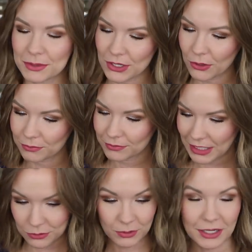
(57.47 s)
So
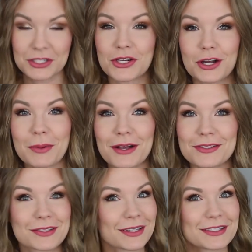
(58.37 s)
that's what we got to talk
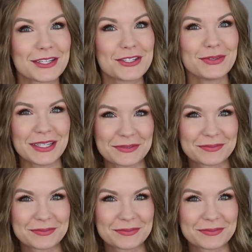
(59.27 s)
about. So let's get to it.